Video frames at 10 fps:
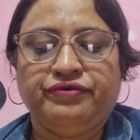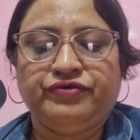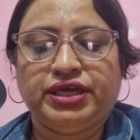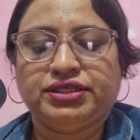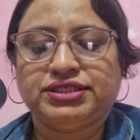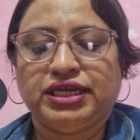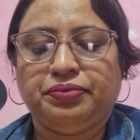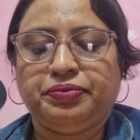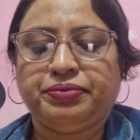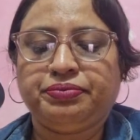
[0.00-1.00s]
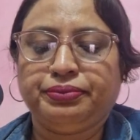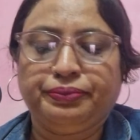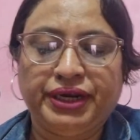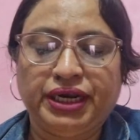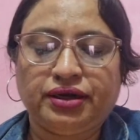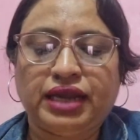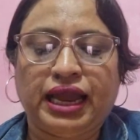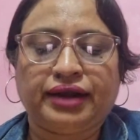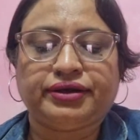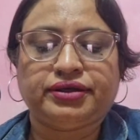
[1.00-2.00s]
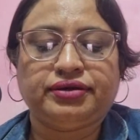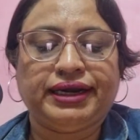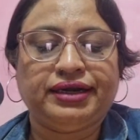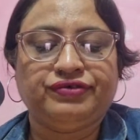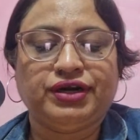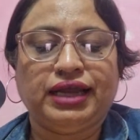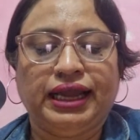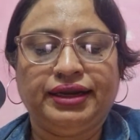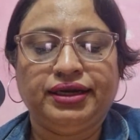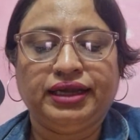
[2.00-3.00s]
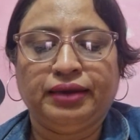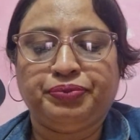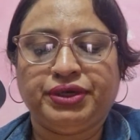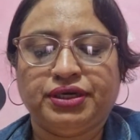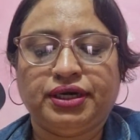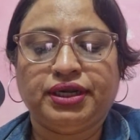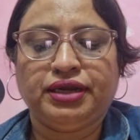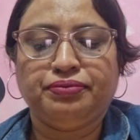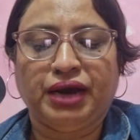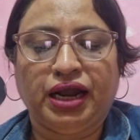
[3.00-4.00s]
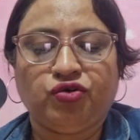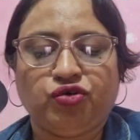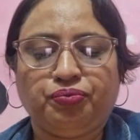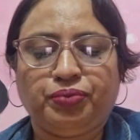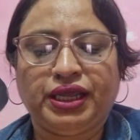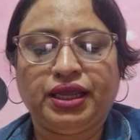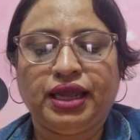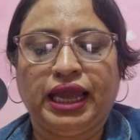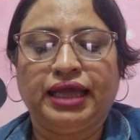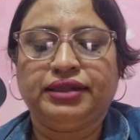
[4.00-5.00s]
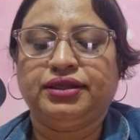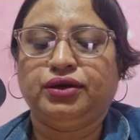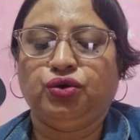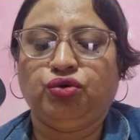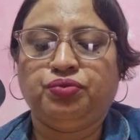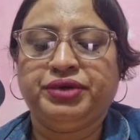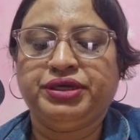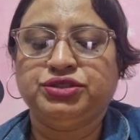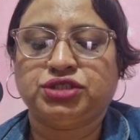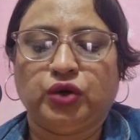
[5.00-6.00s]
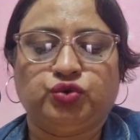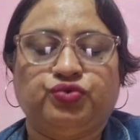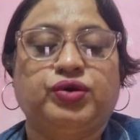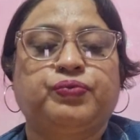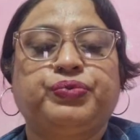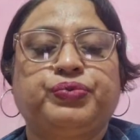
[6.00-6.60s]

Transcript: where the celebrated actor Edward Allen appeared in Marlowe play and The Globe in Southwark.